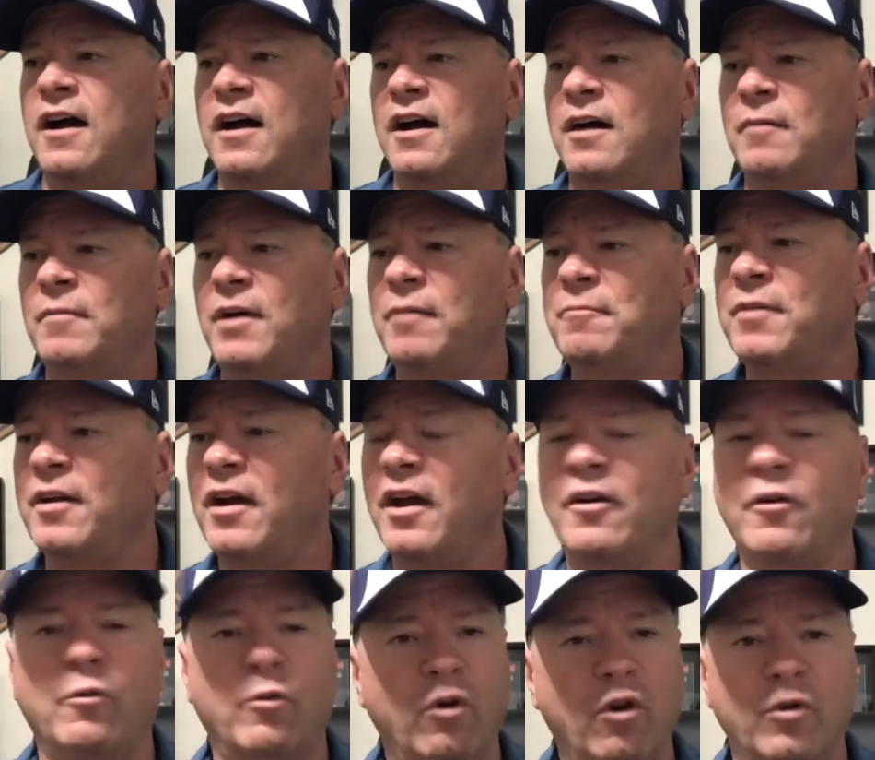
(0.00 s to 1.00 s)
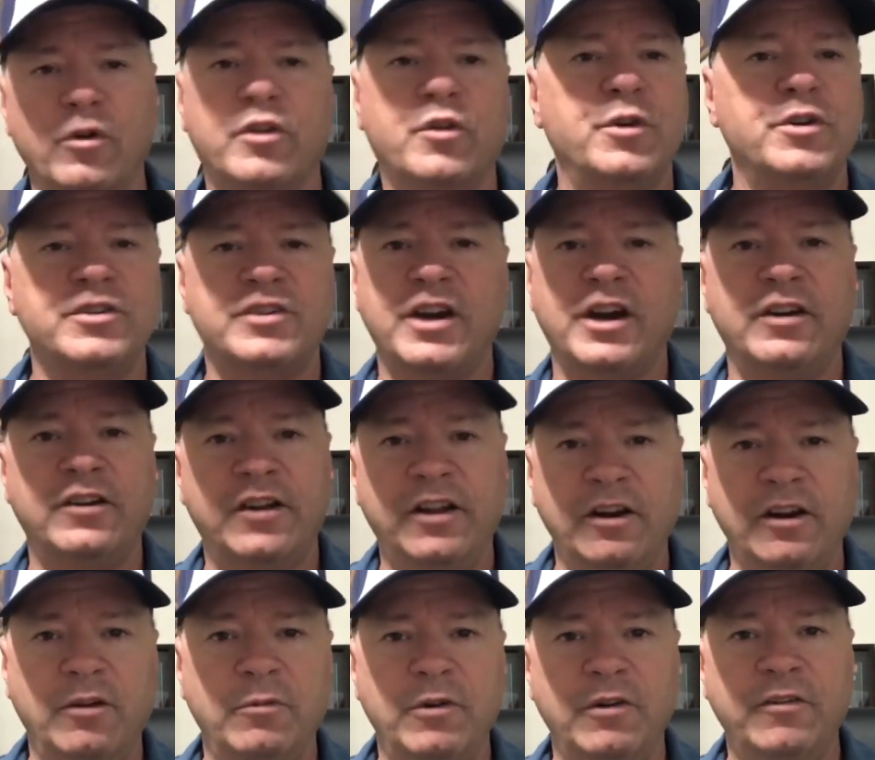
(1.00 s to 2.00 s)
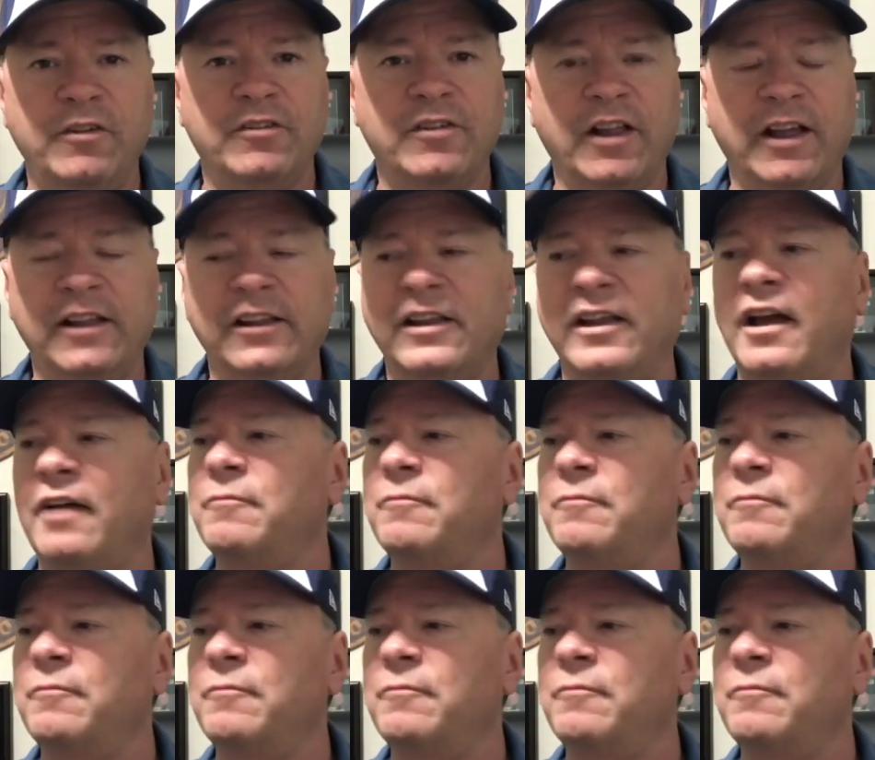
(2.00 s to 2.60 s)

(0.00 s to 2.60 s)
I've been on a roll with Quentin Tarantino movies lately.